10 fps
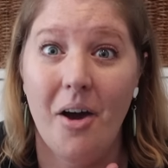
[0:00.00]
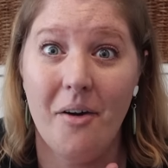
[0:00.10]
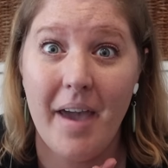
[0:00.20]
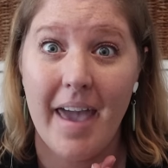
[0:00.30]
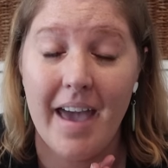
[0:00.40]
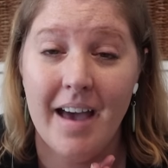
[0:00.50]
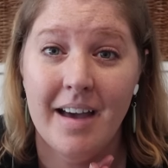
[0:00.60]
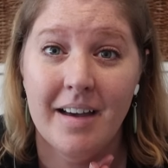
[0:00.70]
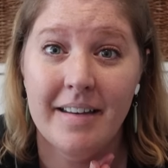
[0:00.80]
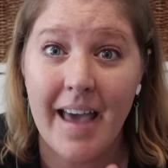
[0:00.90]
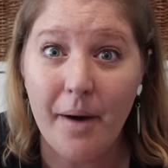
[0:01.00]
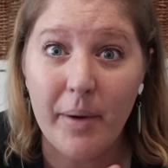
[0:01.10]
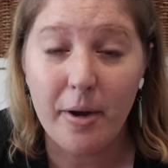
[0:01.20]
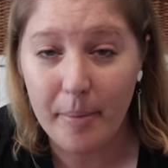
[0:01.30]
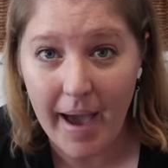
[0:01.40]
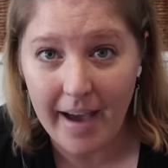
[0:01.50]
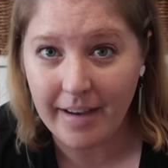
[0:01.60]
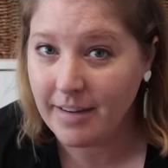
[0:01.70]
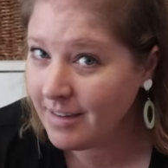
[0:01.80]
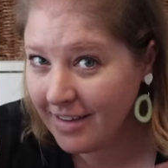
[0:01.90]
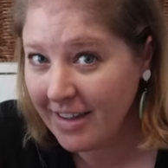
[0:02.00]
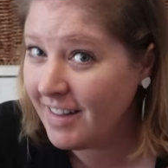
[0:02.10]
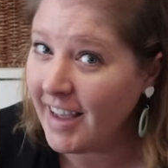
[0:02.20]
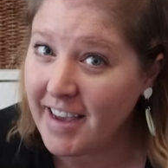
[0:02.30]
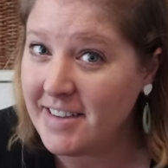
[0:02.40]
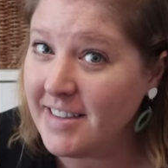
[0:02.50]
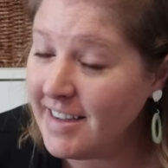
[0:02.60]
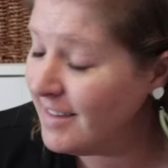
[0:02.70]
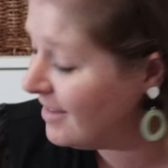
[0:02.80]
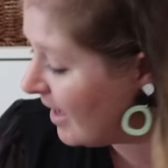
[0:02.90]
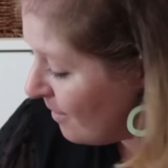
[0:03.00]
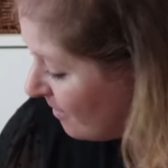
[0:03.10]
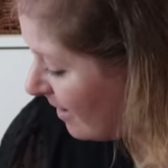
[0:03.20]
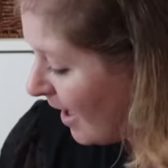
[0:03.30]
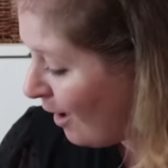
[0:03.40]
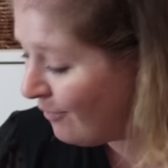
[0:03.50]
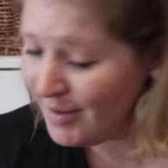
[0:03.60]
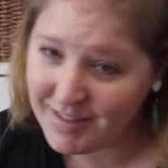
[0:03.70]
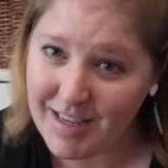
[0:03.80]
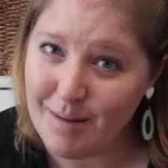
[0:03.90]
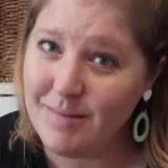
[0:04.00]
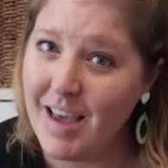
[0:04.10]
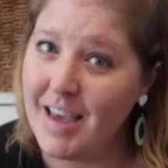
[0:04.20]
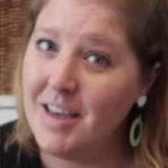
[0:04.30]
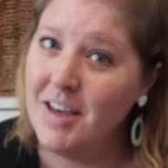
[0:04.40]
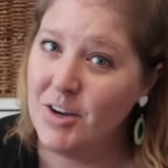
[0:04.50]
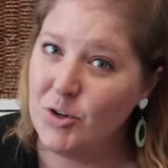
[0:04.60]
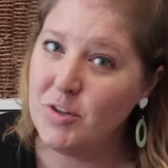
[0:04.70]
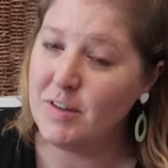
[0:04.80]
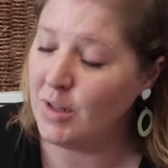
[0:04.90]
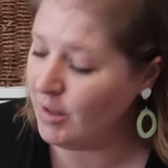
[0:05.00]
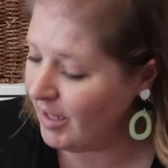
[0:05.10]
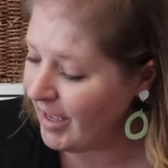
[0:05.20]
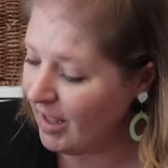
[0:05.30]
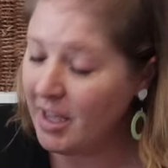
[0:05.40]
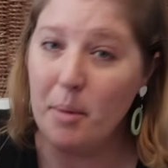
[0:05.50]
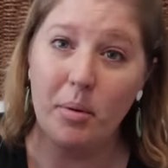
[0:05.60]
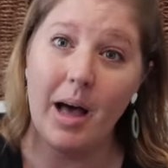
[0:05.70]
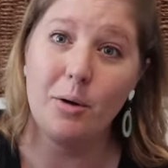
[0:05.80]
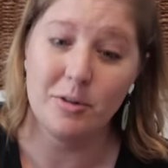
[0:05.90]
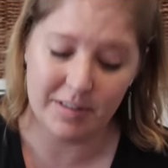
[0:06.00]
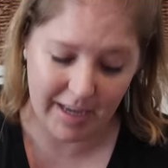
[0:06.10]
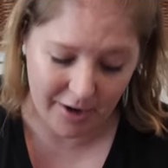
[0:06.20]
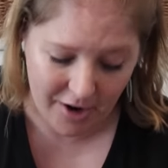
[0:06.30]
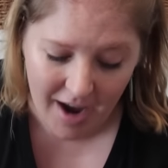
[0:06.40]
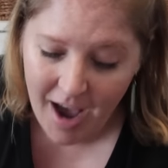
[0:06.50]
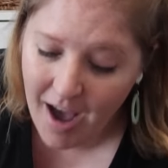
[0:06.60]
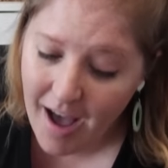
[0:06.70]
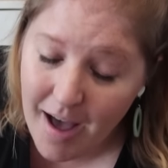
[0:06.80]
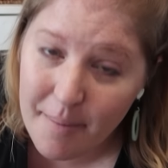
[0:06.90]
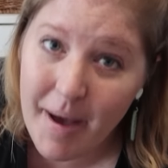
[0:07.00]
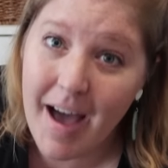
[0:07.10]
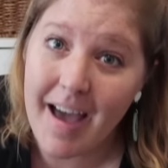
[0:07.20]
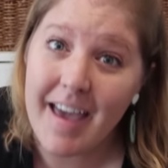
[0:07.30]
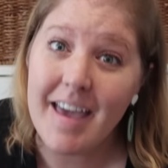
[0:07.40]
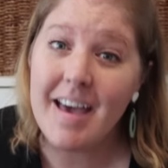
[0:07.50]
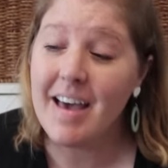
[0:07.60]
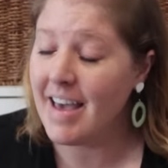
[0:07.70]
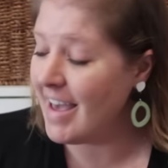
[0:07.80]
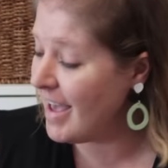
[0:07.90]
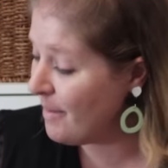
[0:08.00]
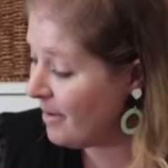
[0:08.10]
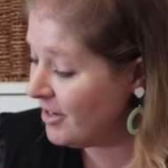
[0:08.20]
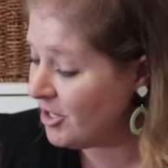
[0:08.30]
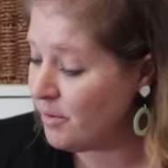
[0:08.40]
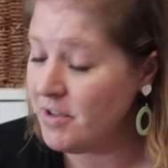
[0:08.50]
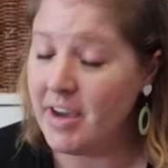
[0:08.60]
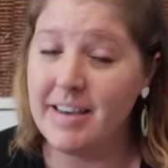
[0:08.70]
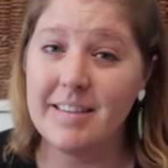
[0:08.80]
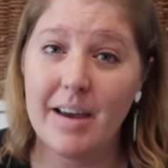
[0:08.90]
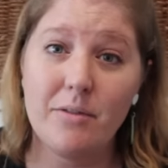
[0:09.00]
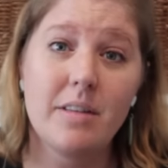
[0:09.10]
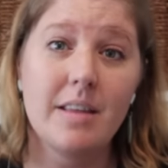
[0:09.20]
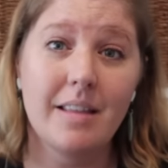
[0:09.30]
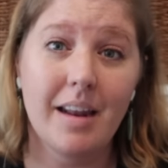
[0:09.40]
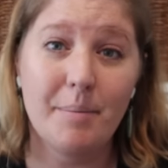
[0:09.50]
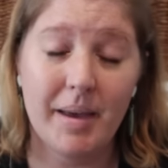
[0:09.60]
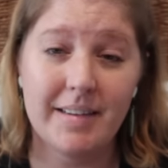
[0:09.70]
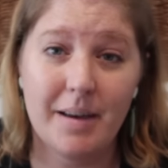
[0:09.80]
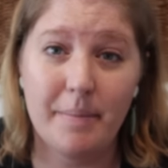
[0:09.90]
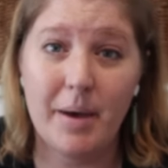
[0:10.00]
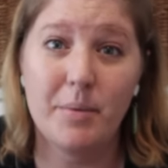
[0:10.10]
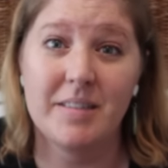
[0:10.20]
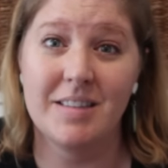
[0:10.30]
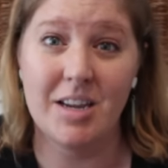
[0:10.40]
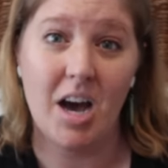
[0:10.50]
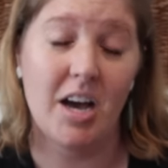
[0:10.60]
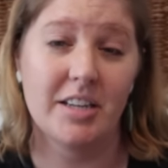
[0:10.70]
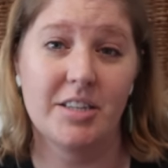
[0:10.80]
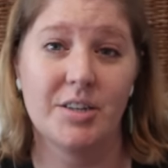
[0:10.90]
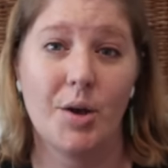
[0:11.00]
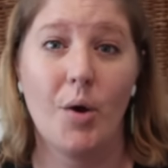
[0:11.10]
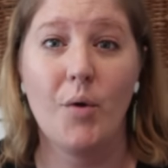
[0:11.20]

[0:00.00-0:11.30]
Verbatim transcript: Okay, now we are back. Like I said, same outfit, same day, just a, like a couple hours later. Um, I am gonna share with you guys everything that I picked up that was not